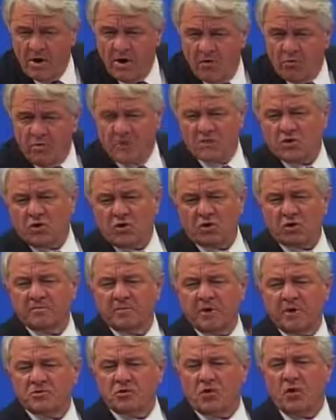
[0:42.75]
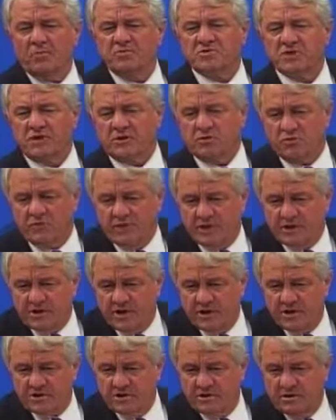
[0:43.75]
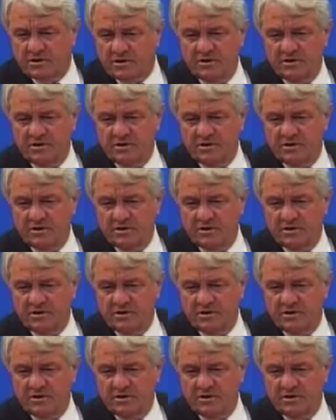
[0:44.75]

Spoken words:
We talk about object orientation.